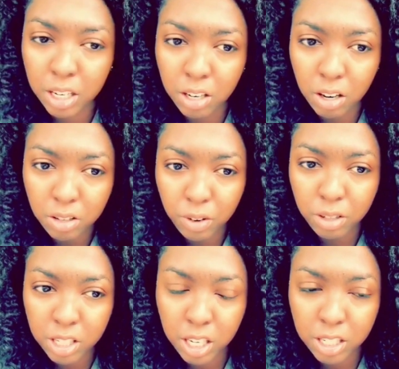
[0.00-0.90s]
First and
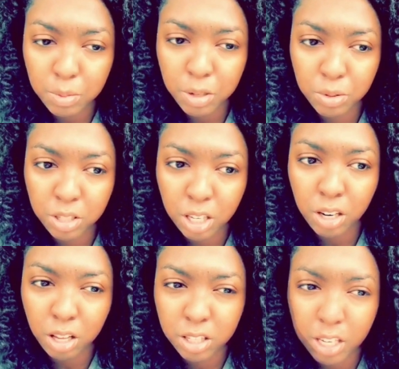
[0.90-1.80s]
second semester, we study
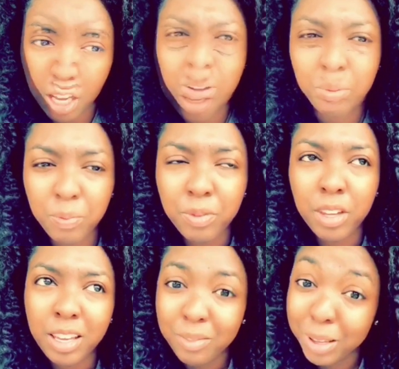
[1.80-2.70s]
all the time
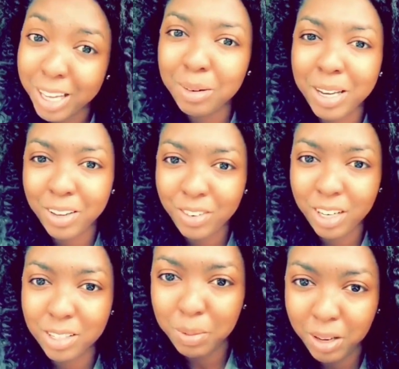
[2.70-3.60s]
plan on making
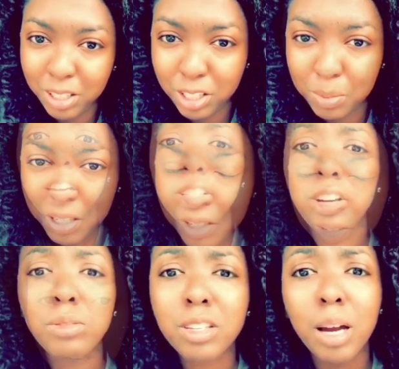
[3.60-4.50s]
videos about each semester. Don't
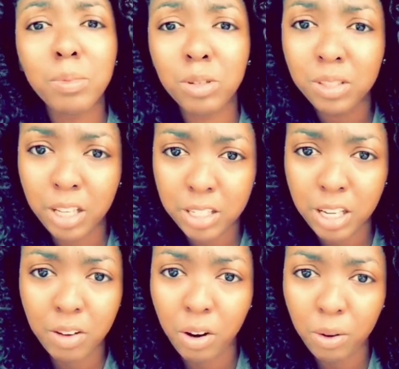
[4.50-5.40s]
stop doing things that have
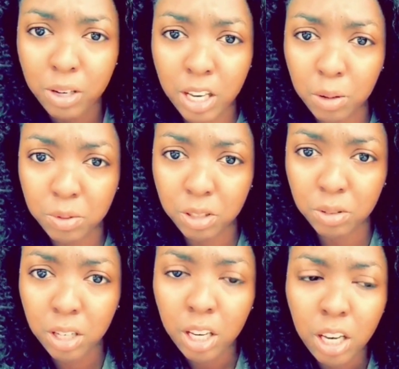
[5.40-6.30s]
always helped you.
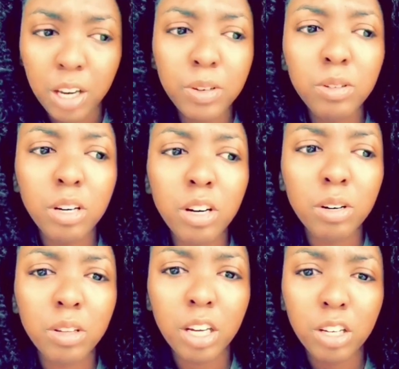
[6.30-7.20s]
If you know
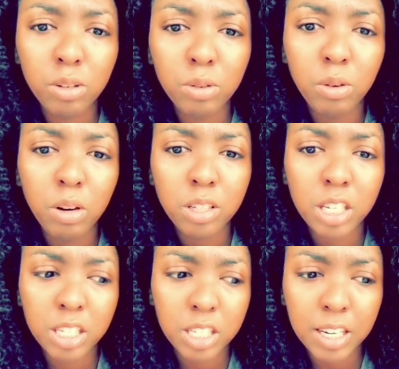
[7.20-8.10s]
that you
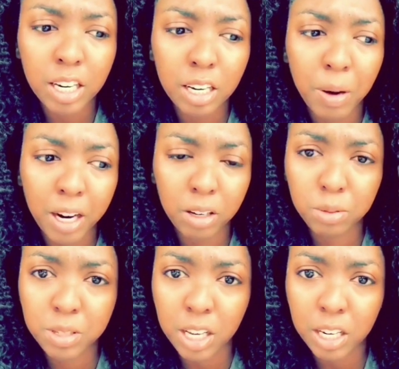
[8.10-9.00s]
succeed by group
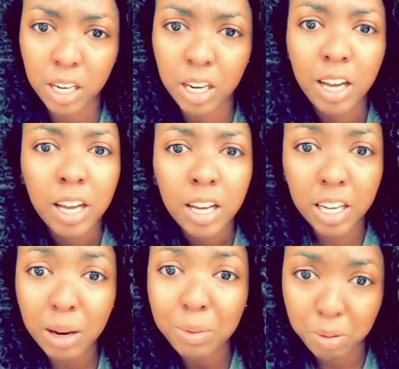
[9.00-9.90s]
studying, get
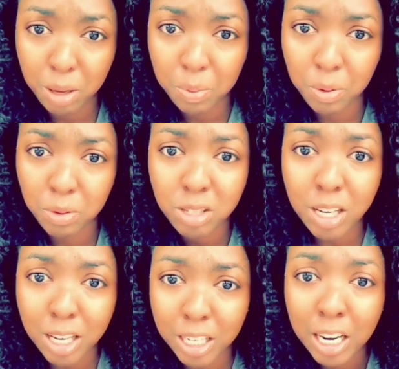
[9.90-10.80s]
with people,
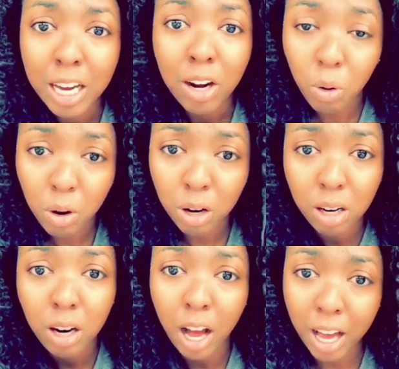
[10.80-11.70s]
study. Or
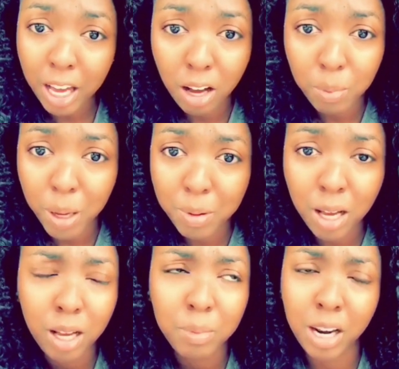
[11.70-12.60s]
I call my
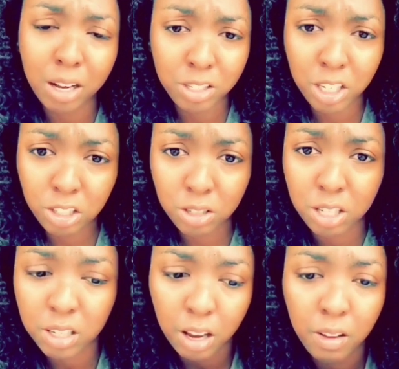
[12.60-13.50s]
mom and I'll teach her
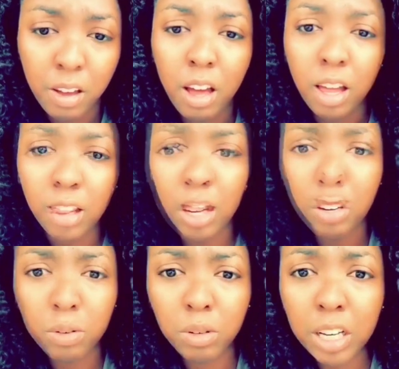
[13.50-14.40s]
stuff, like
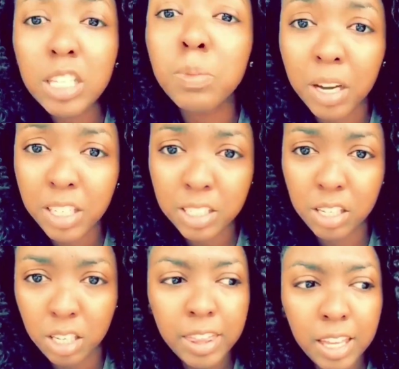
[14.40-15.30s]
explain it to
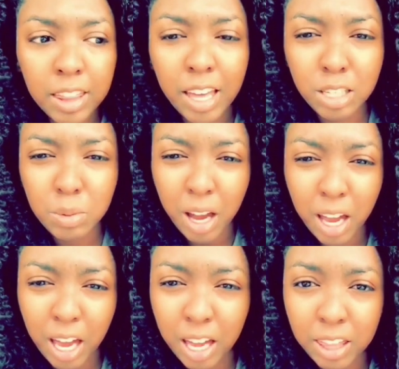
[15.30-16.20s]
somebody. That's why I
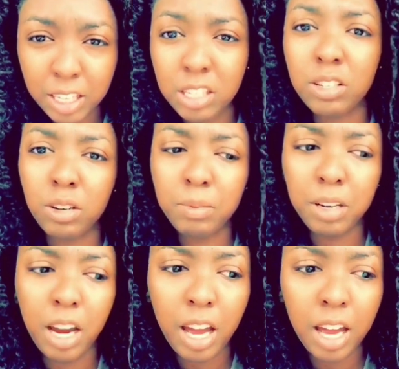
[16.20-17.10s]
have the Instagram that I
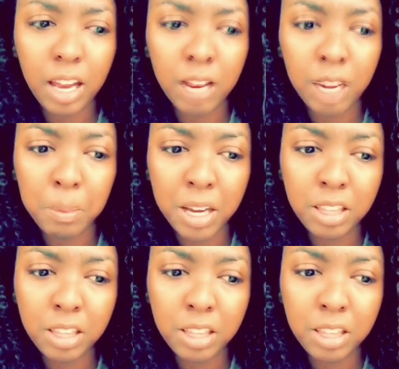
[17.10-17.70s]
have. I make yeah.